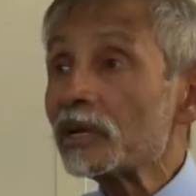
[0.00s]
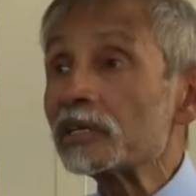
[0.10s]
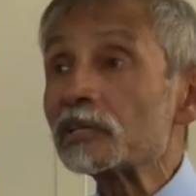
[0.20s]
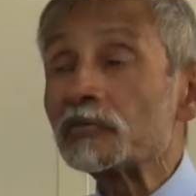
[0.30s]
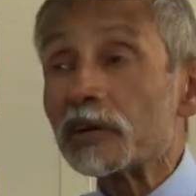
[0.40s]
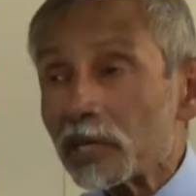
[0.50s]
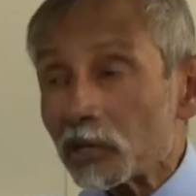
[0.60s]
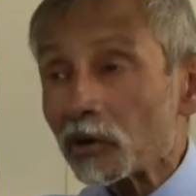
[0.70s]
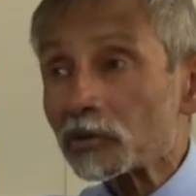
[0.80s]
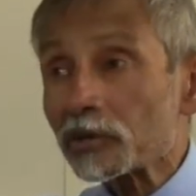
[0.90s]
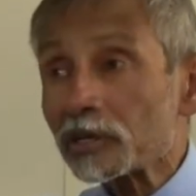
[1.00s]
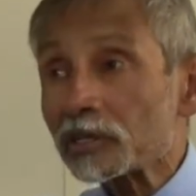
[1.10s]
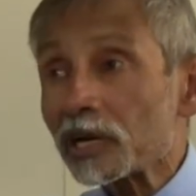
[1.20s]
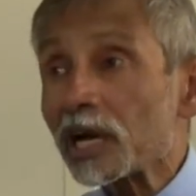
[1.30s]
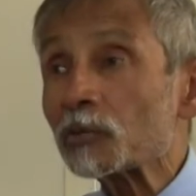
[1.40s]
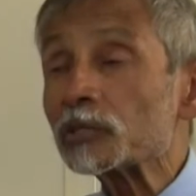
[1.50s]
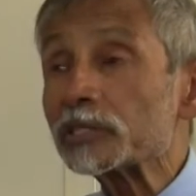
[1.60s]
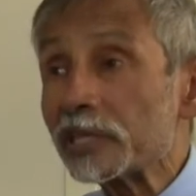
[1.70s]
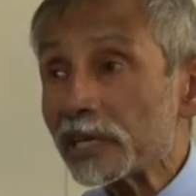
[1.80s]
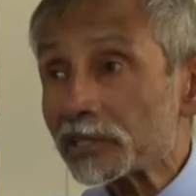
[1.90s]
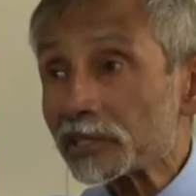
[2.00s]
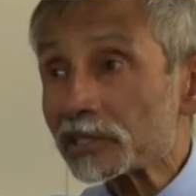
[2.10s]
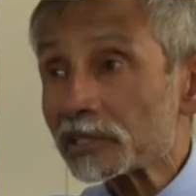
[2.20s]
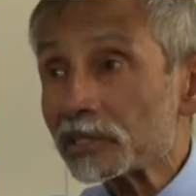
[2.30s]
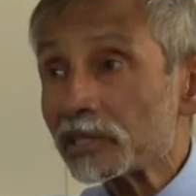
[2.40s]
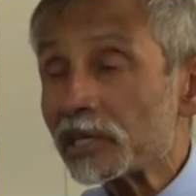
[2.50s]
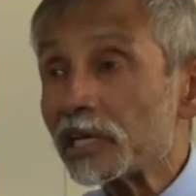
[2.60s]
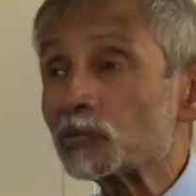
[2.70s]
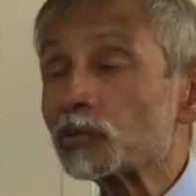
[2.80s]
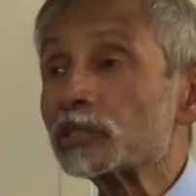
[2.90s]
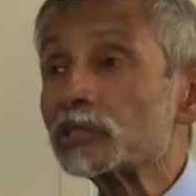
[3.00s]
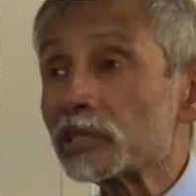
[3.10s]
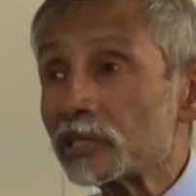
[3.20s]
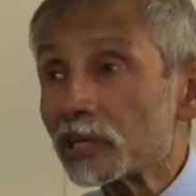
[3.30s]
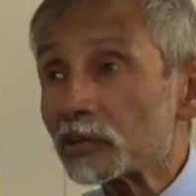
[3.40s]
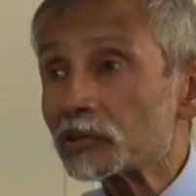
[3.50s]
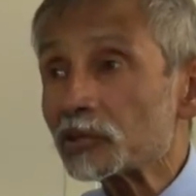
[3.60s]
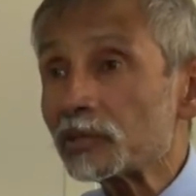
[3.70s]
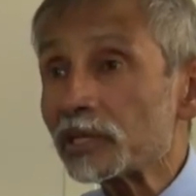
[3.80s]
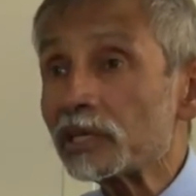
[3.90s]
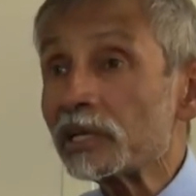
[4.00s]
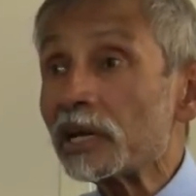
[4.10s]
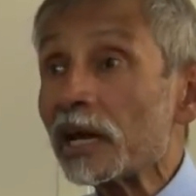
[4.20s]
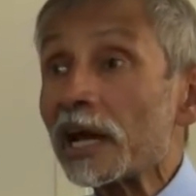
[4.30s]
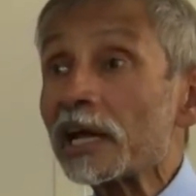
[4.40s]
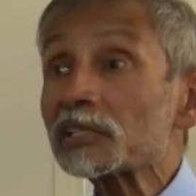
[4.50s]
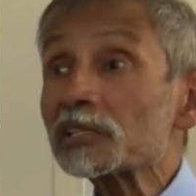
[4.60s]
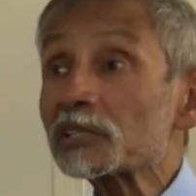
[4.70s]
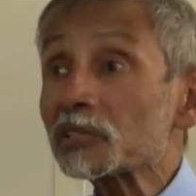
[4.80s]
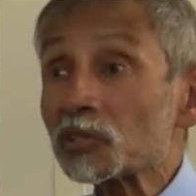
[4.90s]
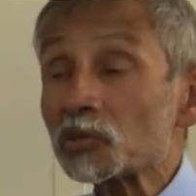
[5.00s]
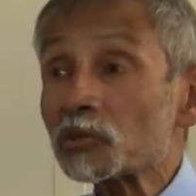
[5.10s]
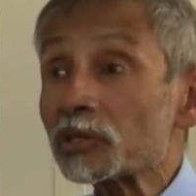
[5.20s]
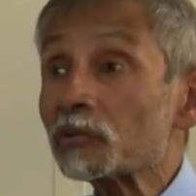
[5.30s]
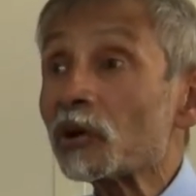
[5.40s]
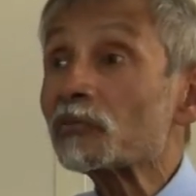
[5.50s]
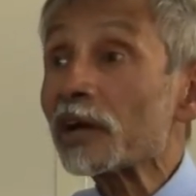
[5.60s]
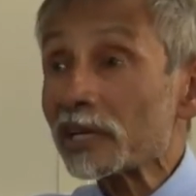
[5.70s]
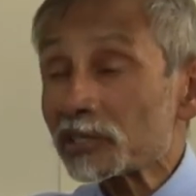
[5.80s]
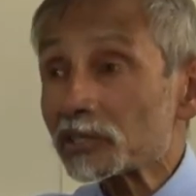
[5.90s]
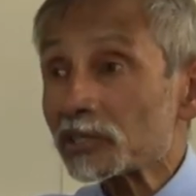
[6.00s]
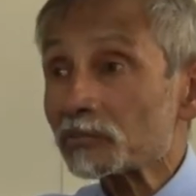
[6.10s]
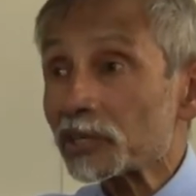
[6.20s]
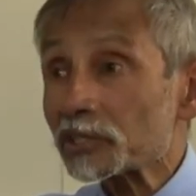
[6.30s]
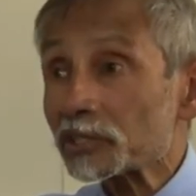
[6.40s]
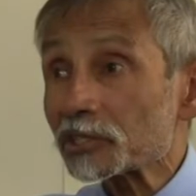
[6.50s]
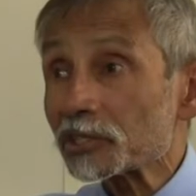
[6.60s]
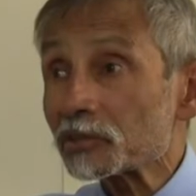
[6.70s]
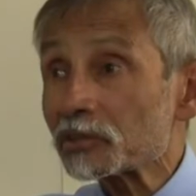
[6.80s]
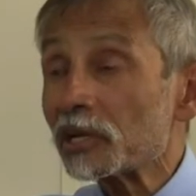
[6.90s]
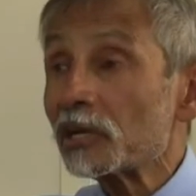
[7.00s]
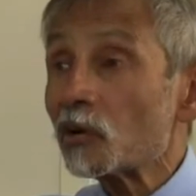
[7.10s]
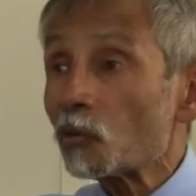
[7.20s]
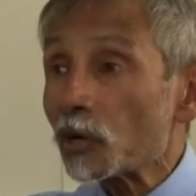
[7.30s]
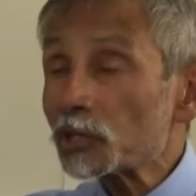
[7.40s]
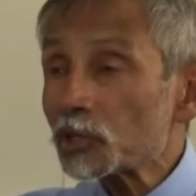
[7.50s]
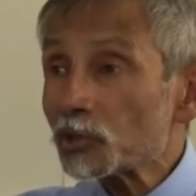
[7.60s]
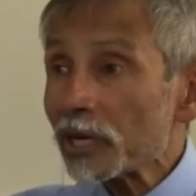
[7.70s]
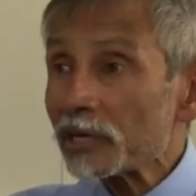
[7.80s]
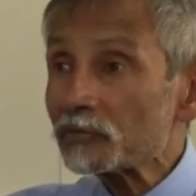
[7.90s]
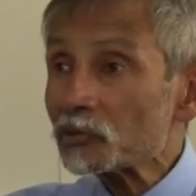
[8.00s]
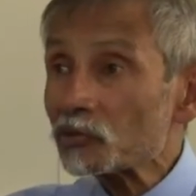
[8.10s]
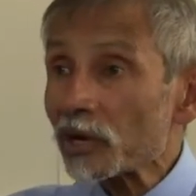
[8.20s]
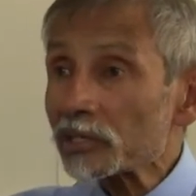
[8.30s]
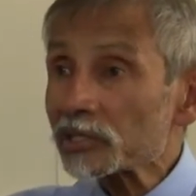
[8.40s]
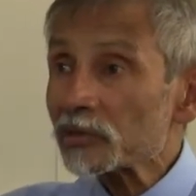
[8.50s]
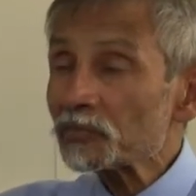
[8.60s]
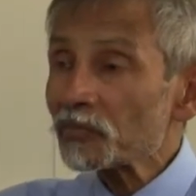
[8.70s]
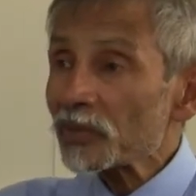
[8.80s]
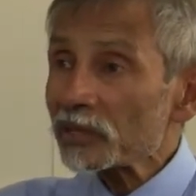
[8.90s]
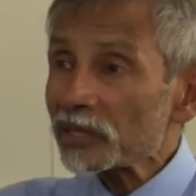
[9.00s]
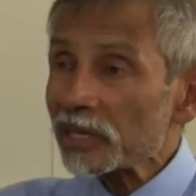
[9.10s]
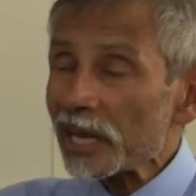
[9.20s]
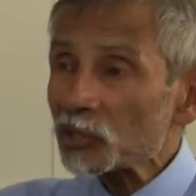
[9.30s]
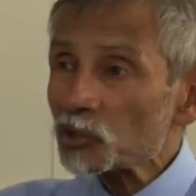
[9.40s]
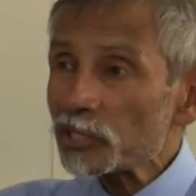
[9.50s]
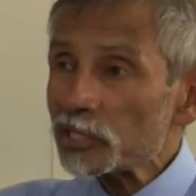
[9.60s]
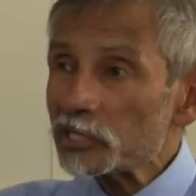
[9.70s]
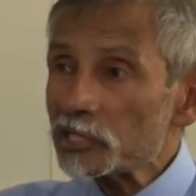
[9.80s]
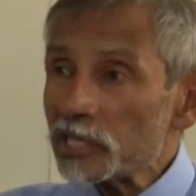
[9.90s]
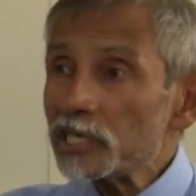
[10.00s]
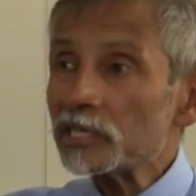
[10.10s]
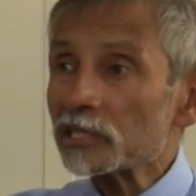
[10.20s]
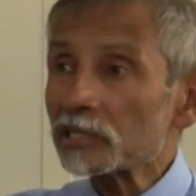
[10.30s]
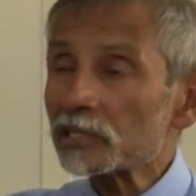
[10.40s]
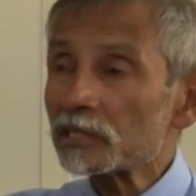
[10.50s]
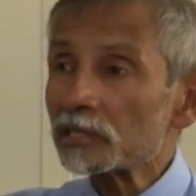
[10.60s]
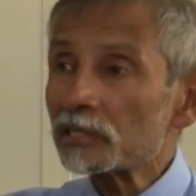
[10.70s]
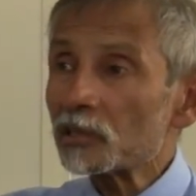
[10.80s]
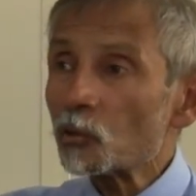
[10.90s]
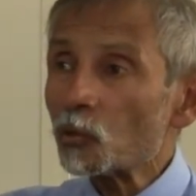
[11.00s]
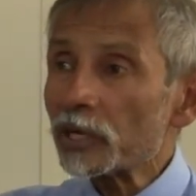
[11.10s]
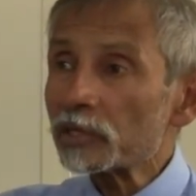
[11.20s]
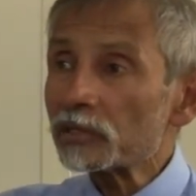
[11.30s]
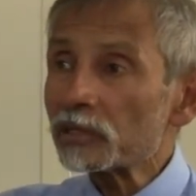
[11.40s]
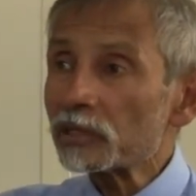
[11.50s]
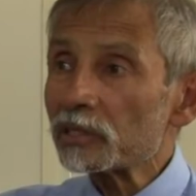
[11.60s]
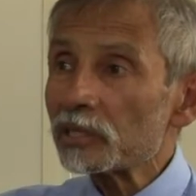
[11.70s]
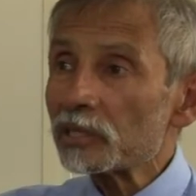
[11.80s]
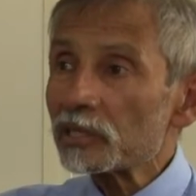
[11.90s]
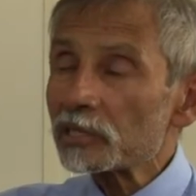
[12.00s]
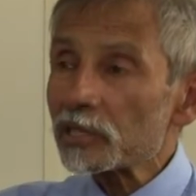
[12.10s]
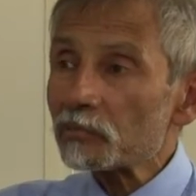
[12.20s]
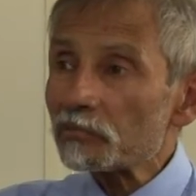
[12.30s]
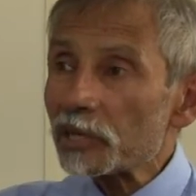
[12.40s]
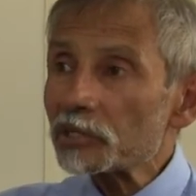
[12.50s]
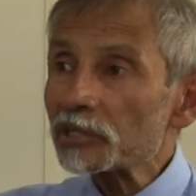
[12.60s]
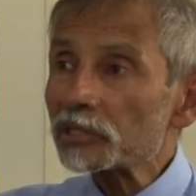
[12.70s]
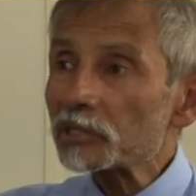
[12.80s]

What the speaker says: In the very long run, I would guess it would turn out to be as the story of acid suppression showed. Once you have drugs that actually deal with the patient's